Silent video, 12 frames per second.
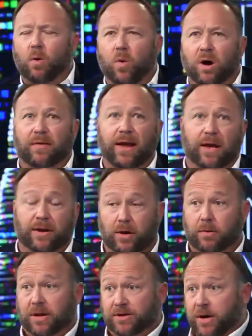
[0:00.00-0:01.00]
out, what are they going to
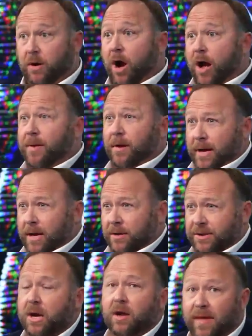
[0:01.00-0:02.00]
do? Because they're on their
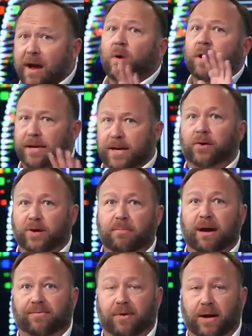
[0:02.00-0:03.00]
heels. They want to kill you,
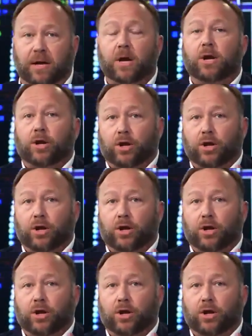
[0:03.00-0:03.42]
my friend.